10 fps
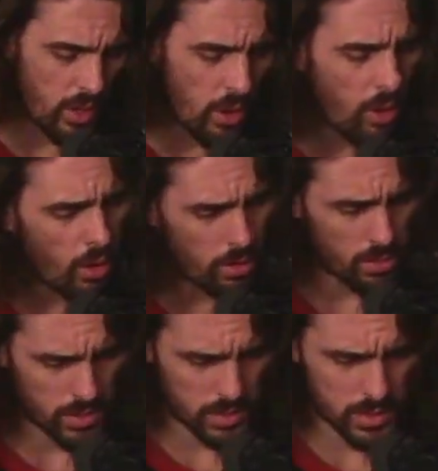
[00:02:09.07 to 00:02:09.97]
all
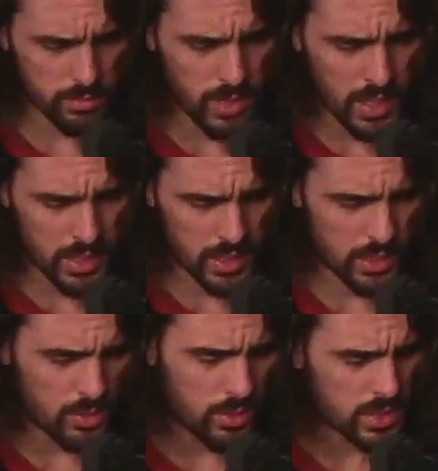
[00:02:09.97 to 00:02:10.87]
his money
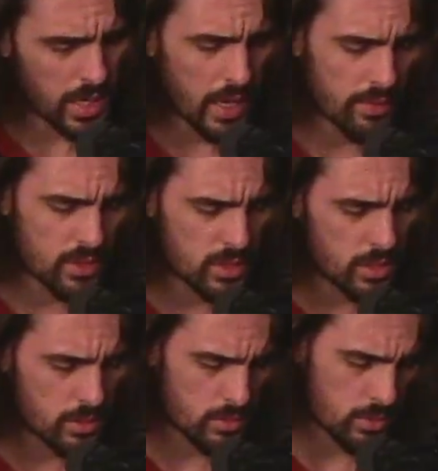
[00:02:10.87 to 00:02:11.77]
to his
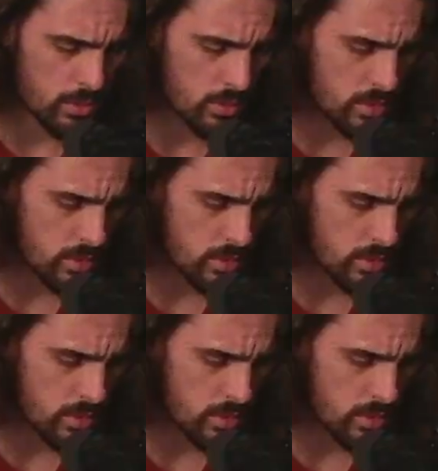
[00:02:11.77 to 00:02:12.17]
half-sisters?